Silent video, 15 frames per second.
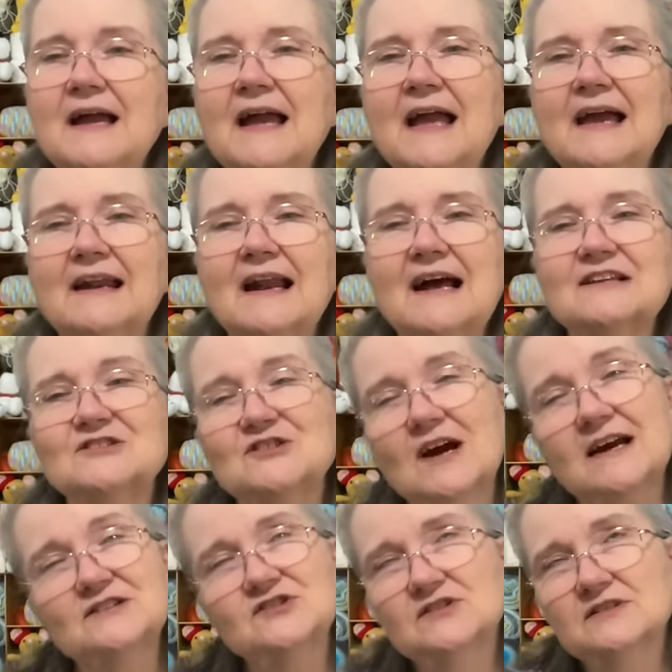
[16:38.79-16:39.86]
And I
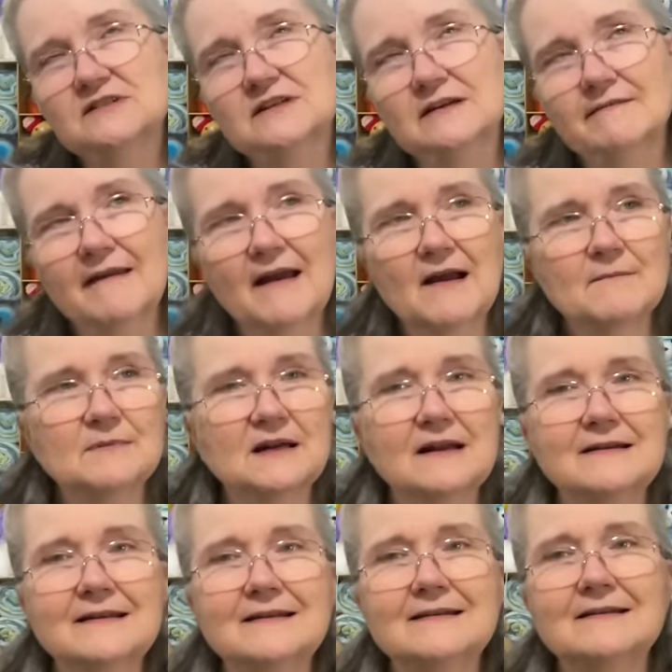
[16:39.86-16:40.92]
should have done that, but I
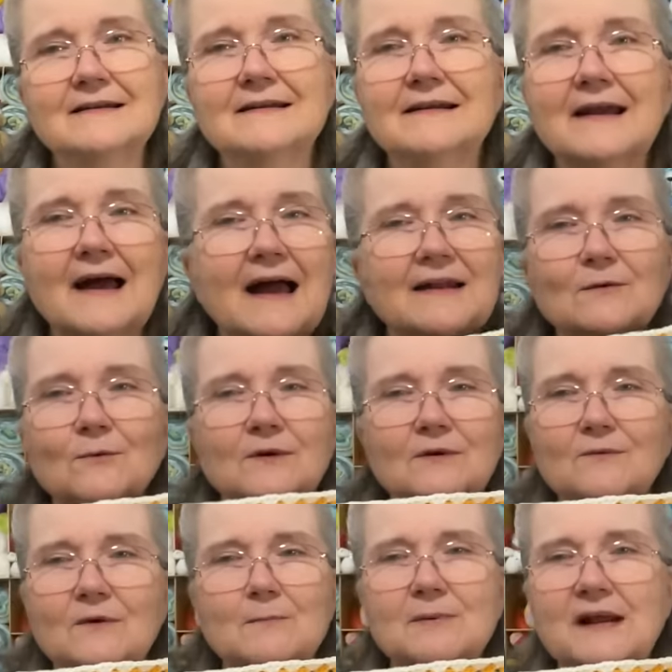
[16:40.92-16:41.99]
didn't, and I don't want to
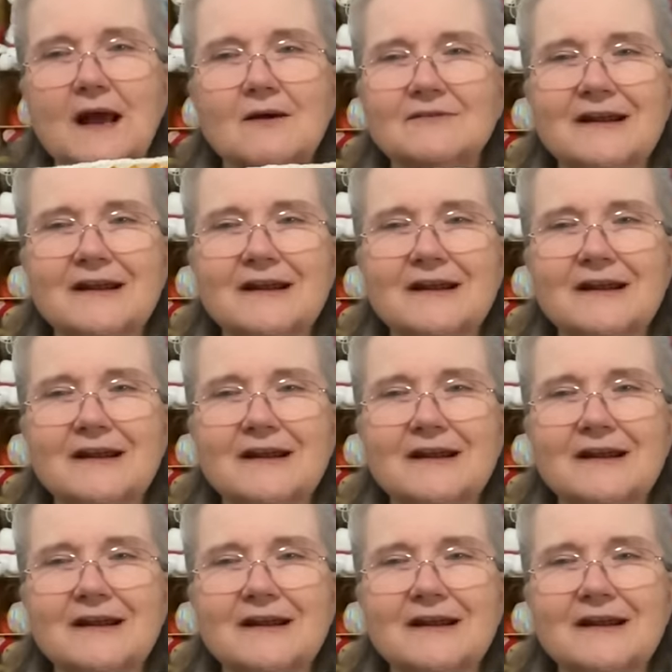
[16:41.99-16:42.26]
rip it out